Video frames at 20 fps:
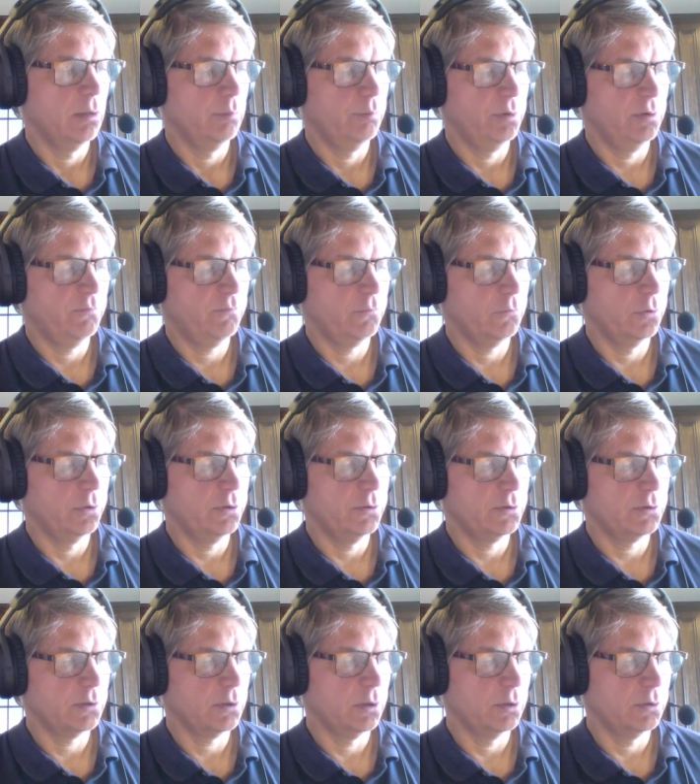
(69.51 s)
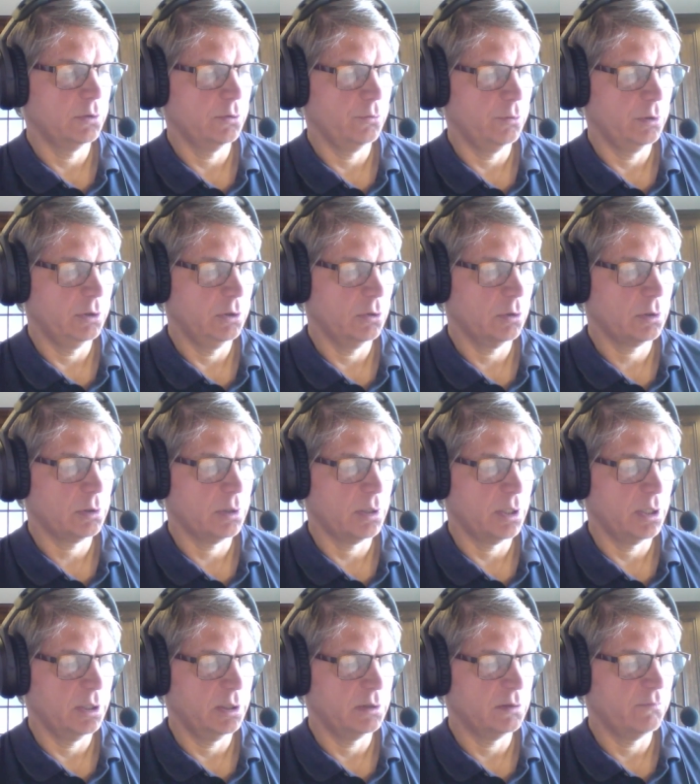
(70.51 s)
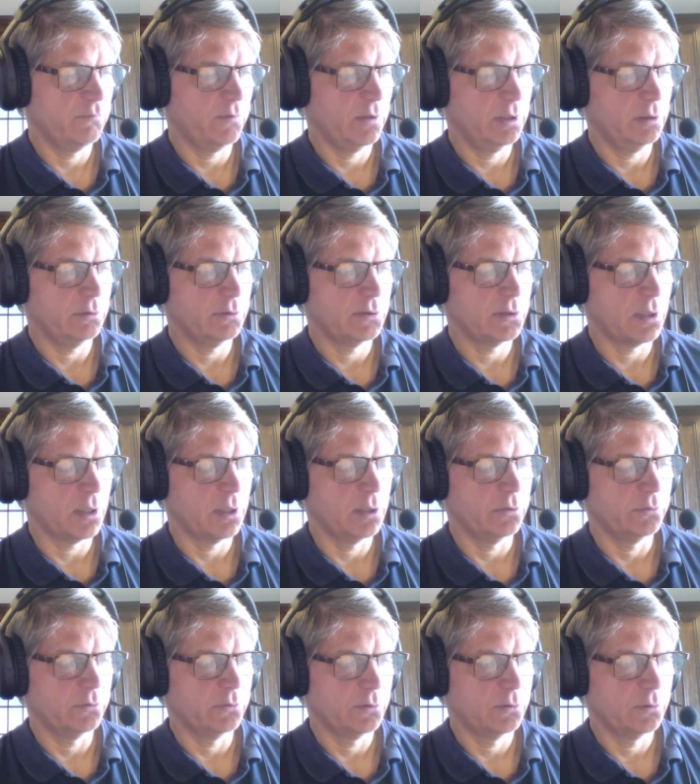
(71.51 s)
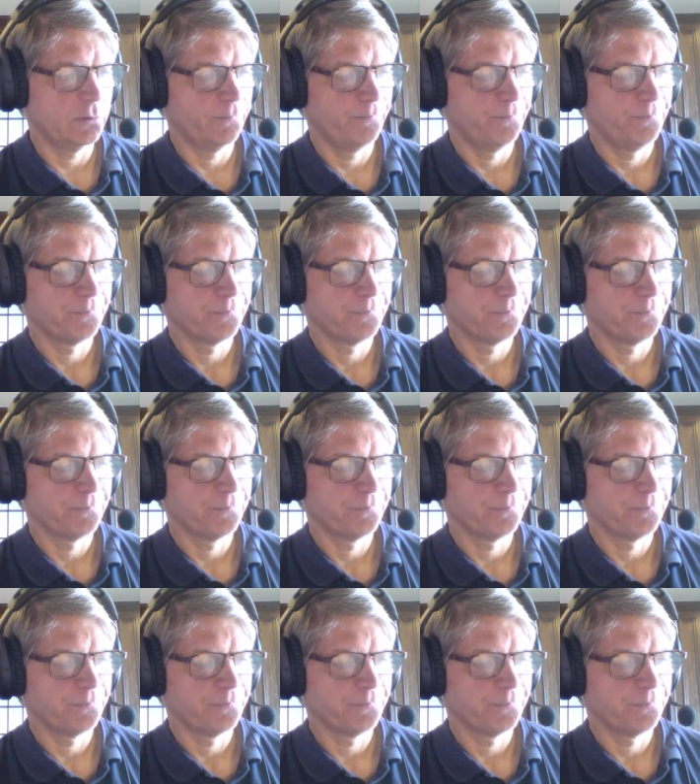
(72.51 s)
before you start doing your client's vital signs.